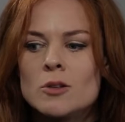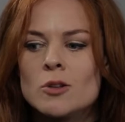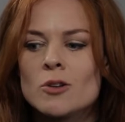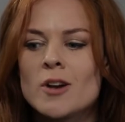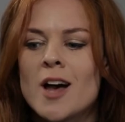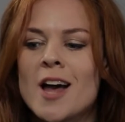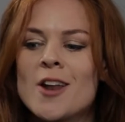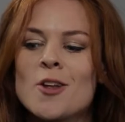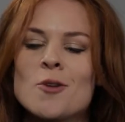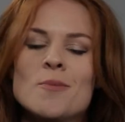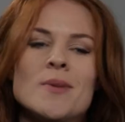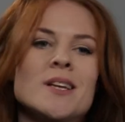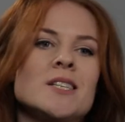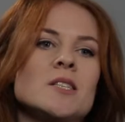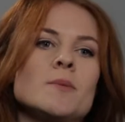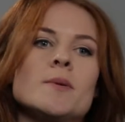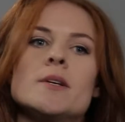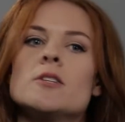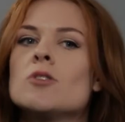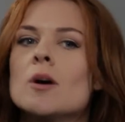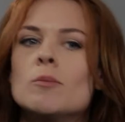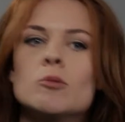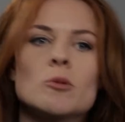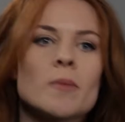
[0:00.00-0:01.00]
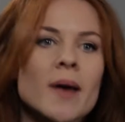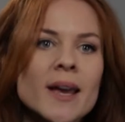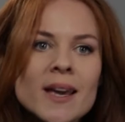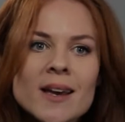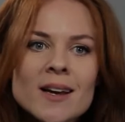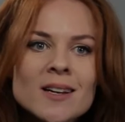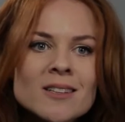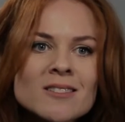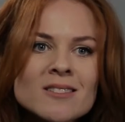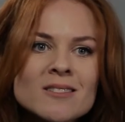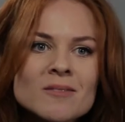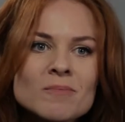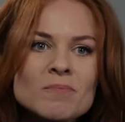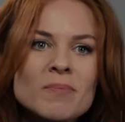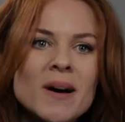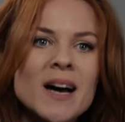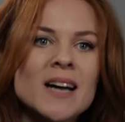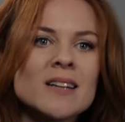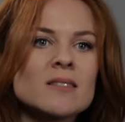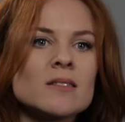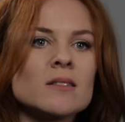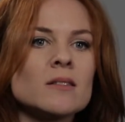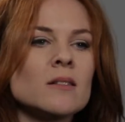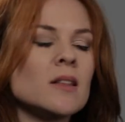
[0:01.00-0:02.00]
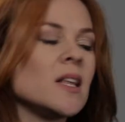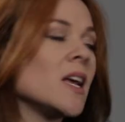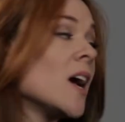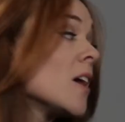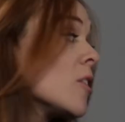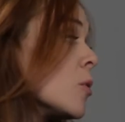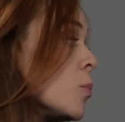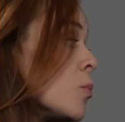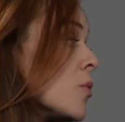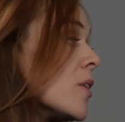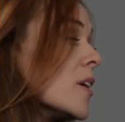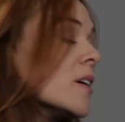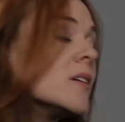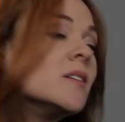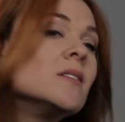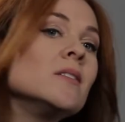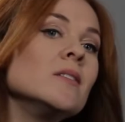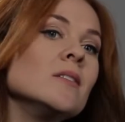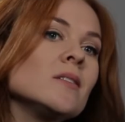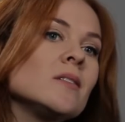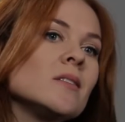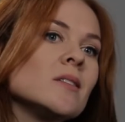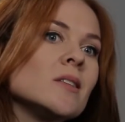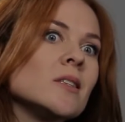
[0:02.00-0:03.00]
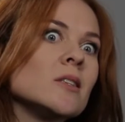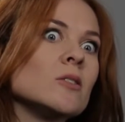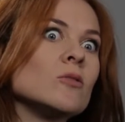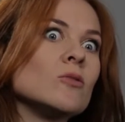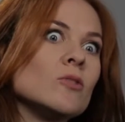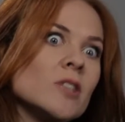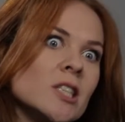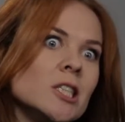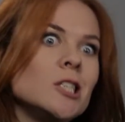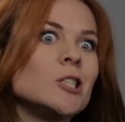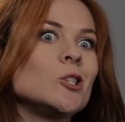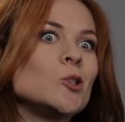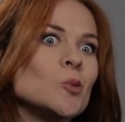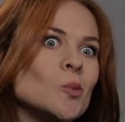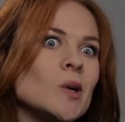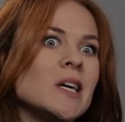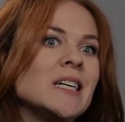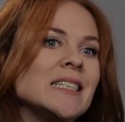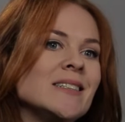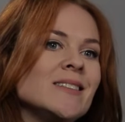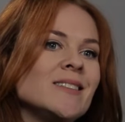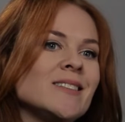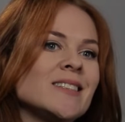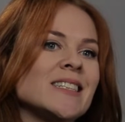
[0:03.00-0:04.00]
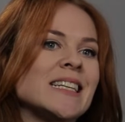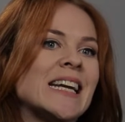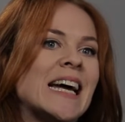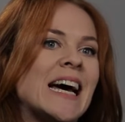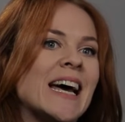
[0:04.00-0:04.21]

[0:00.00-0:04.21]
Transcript: Look, I don't mean to be a troublemaker, but the other Pringles are the ridged ones,